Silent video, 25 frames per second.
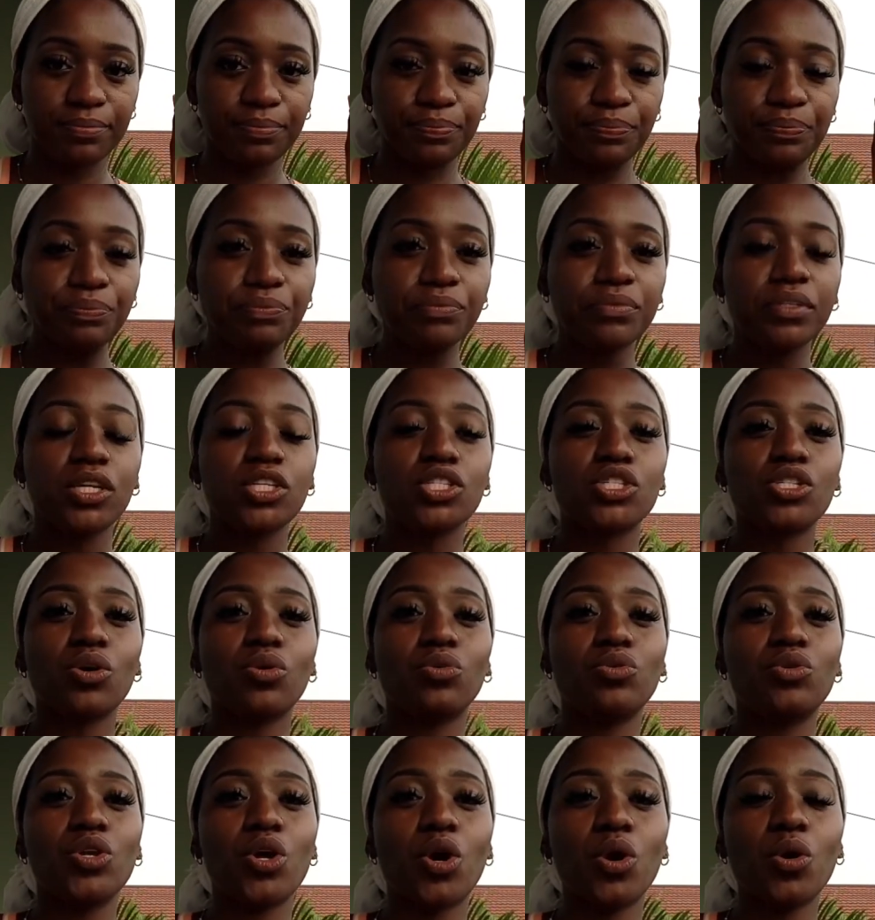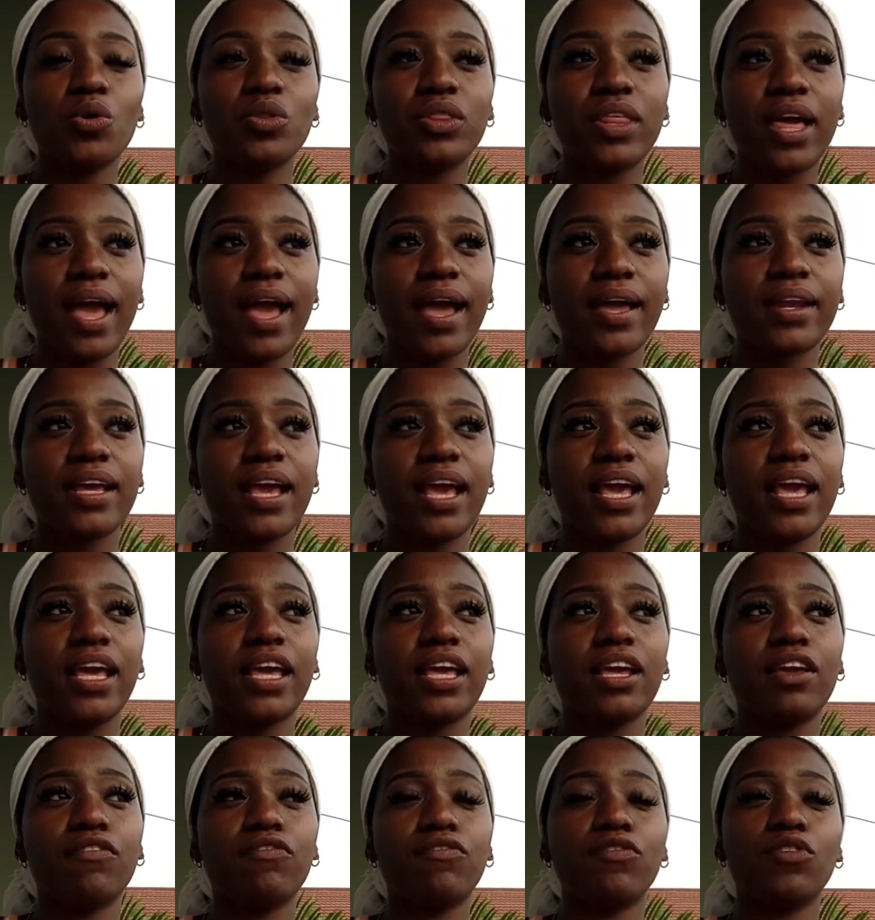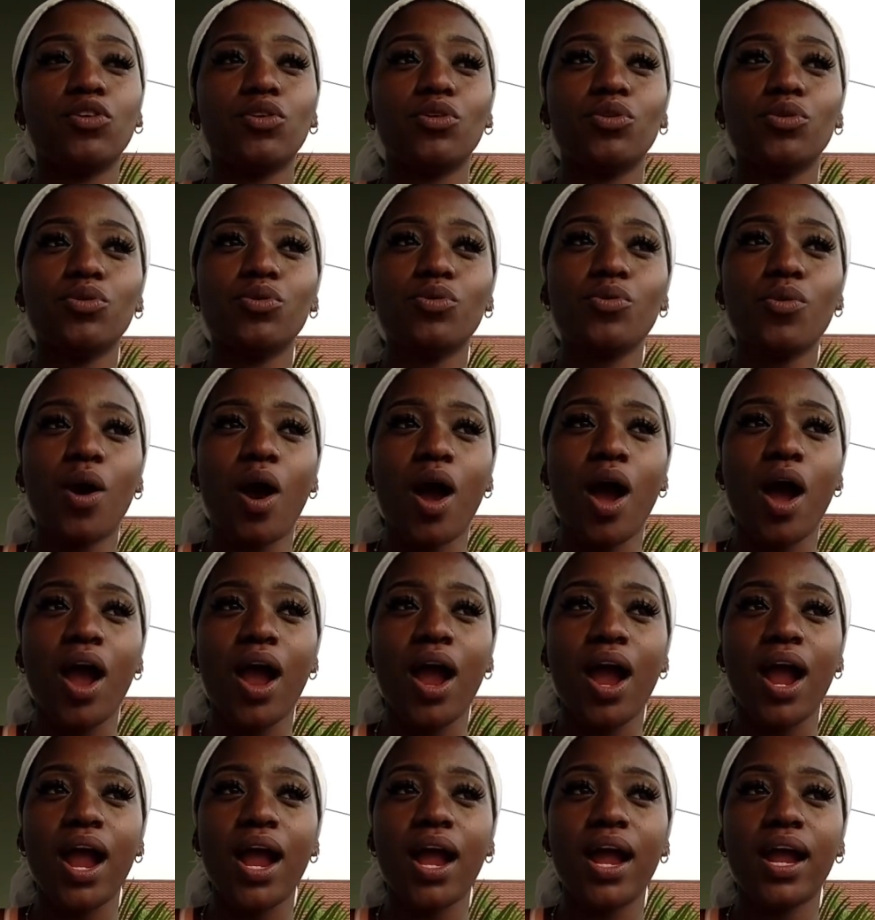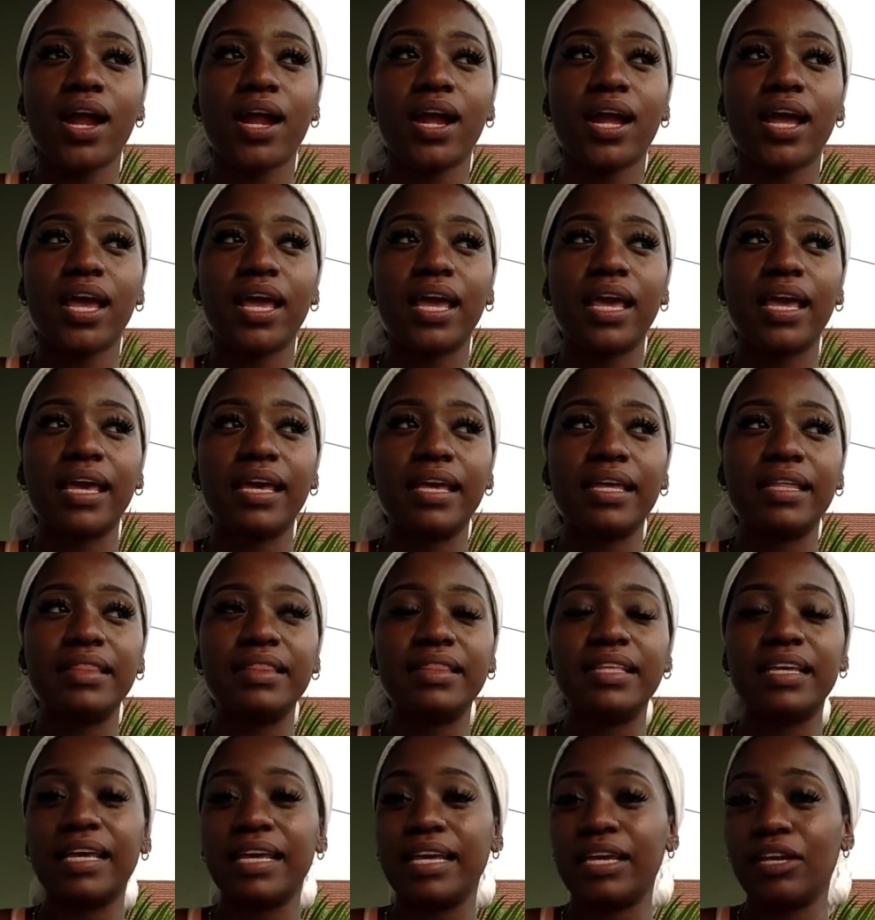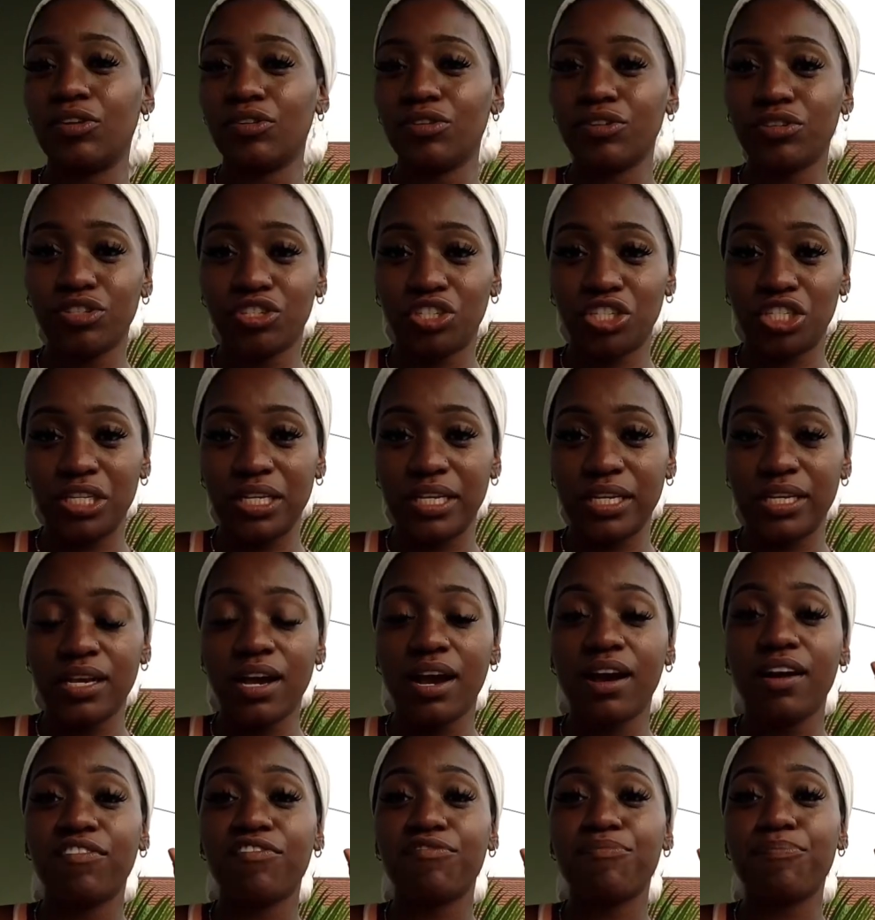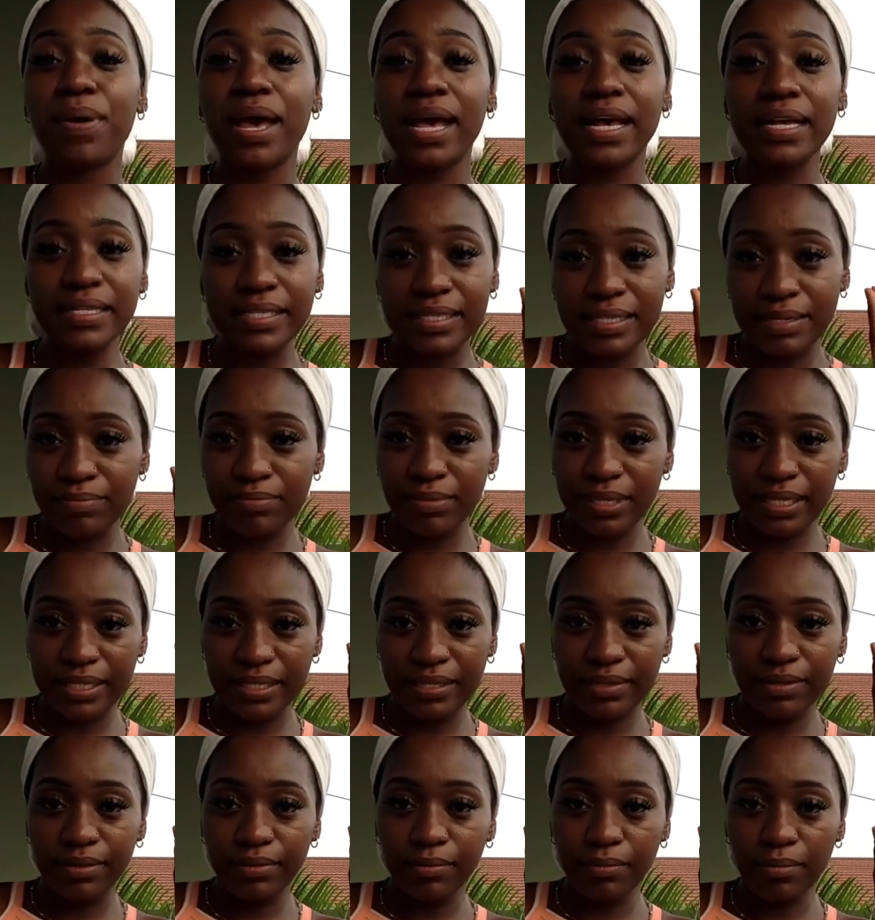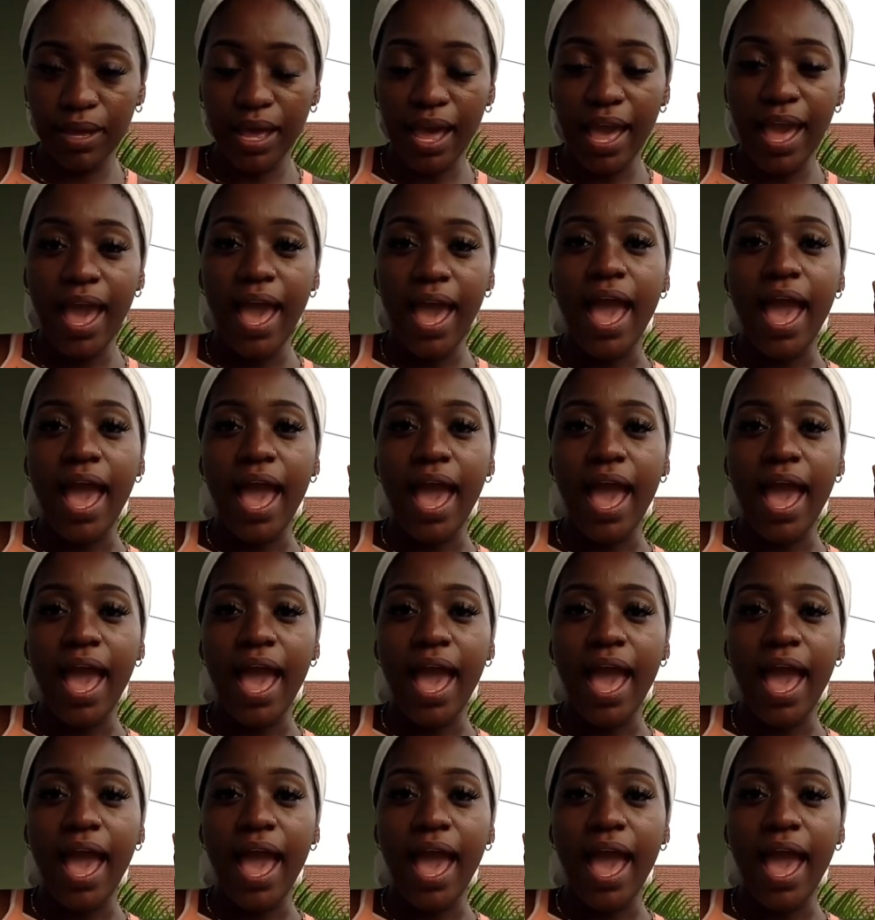So know that if you are in the energy of pessimism